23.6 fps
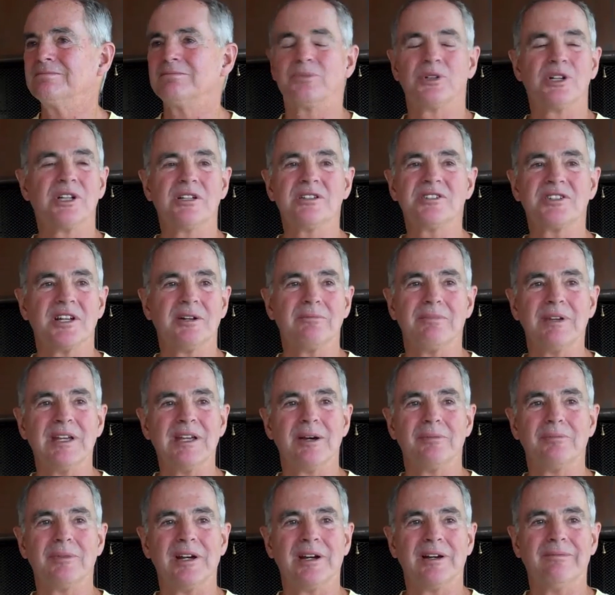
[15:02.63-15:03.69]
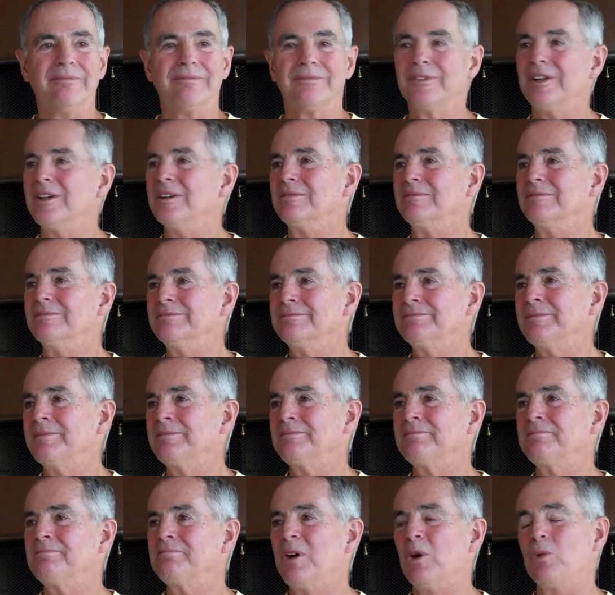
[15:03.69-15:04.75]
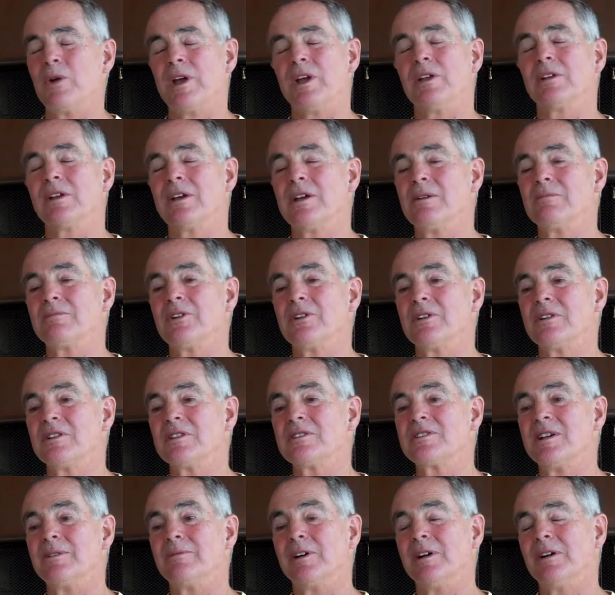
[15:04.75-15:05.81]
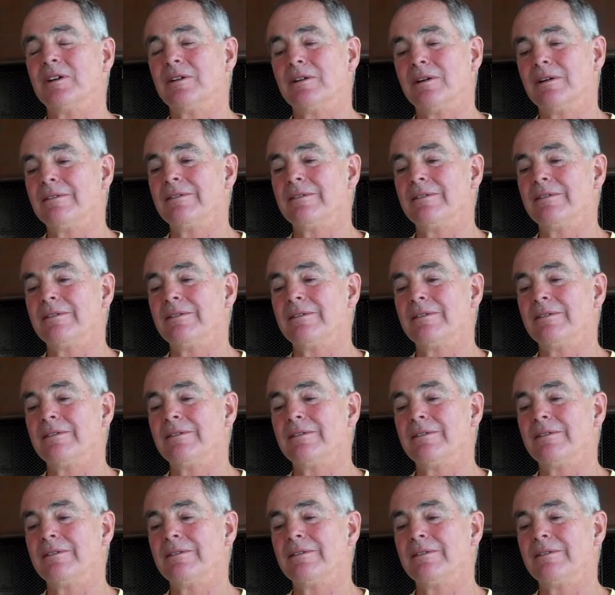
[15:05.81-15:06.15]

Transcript: pretty easy to be up here. So, but we only come during the summer.